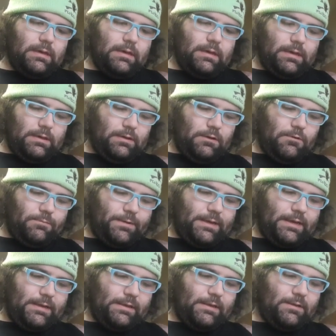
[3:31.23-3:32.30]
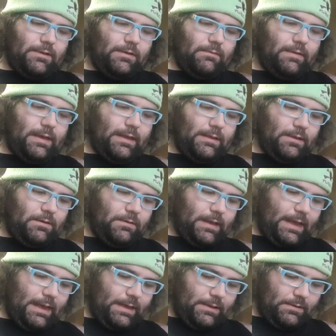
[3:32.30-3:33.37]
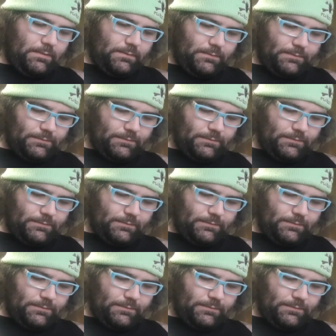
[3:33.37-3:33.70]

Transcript: gotta open it the only way I know how.